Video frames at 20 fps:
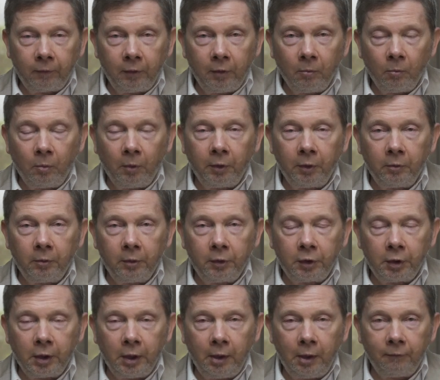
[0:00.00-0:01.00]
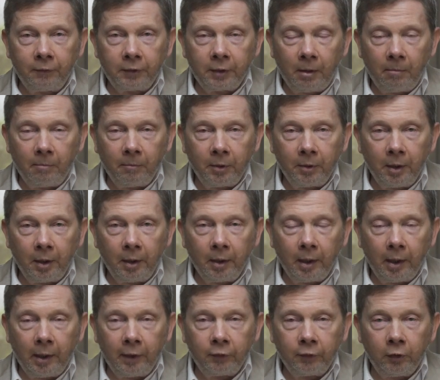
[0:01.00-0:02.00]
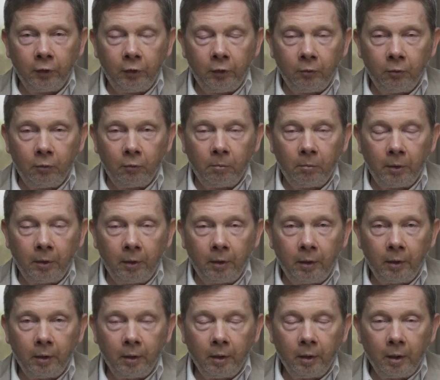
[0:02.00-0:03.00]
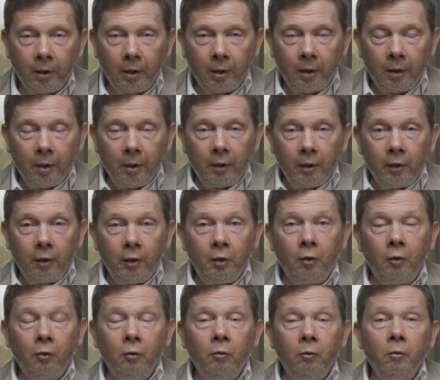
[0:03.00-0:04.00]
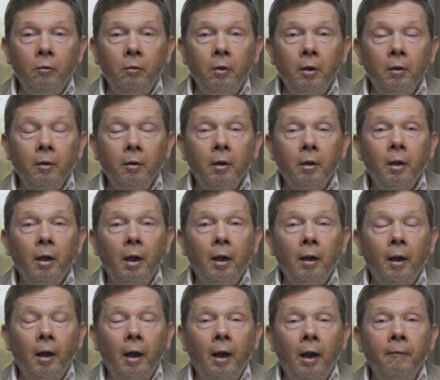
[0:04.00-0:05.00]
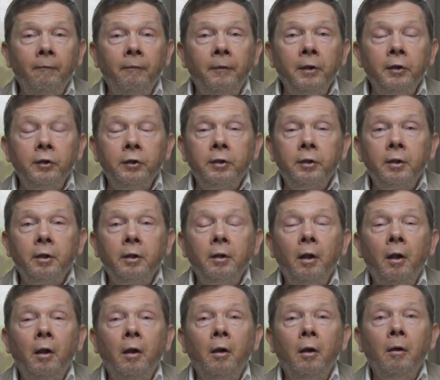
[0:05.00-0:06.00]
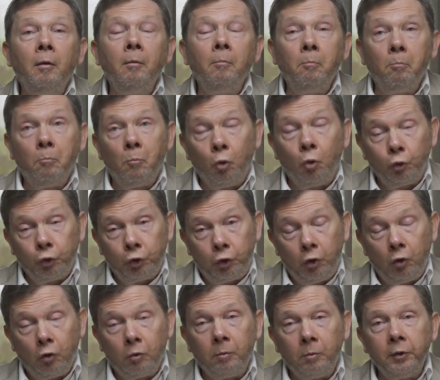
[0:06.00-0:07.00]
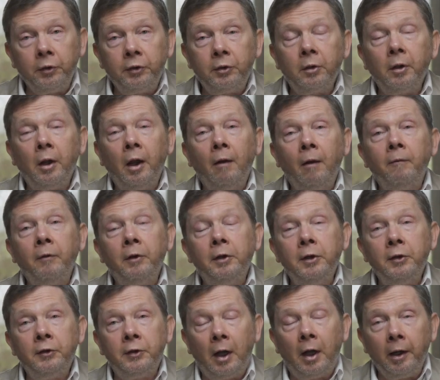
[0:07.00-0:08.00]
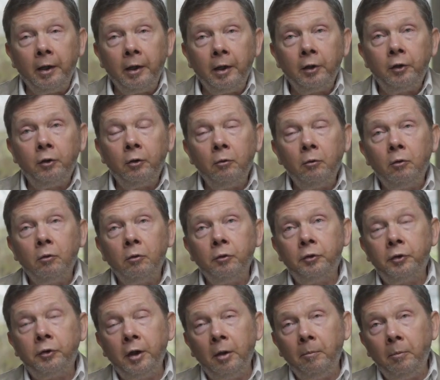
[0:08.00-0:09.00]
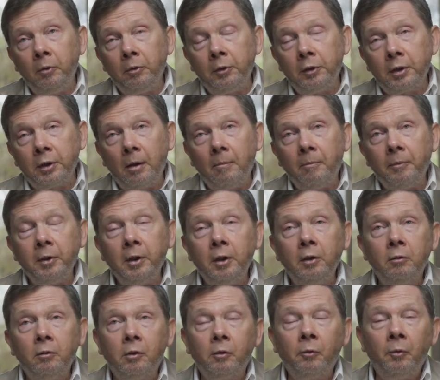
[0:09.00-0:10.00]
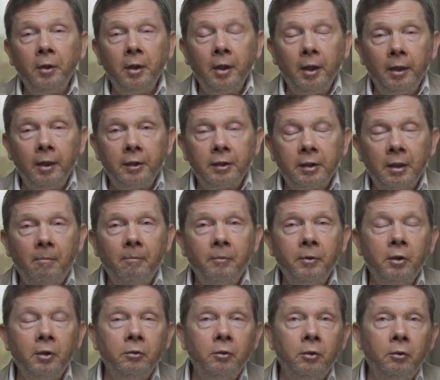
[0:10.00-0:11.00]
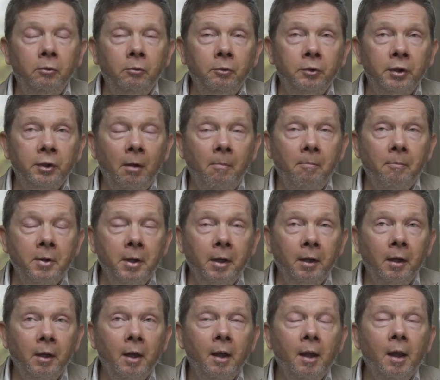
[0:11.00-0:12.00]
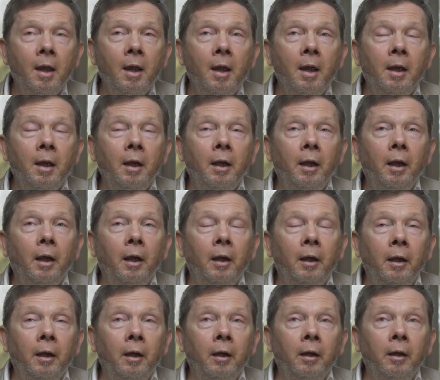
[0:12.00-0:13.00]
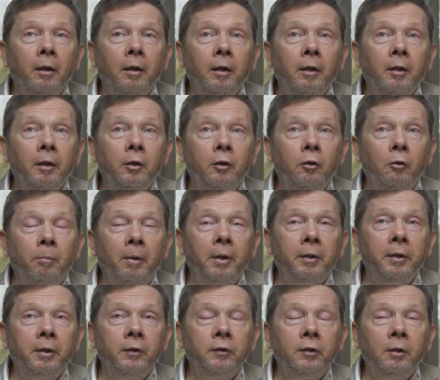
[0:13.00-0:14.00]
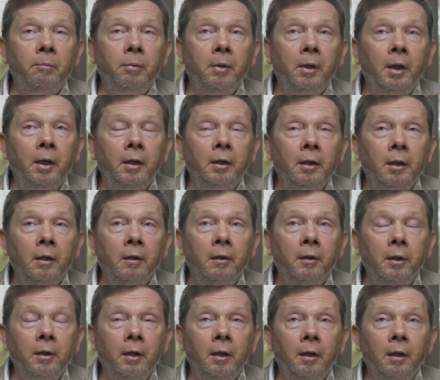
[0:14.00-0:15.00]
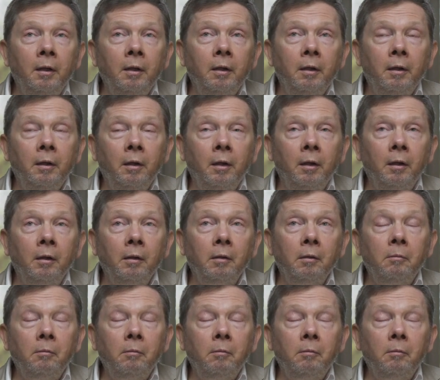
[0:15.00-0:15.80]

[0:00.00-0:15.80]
You want to achieve something. As a human, you have this, uh, most humans have a desire to contribute something, to create something, to do something, uh, to participate in the uh,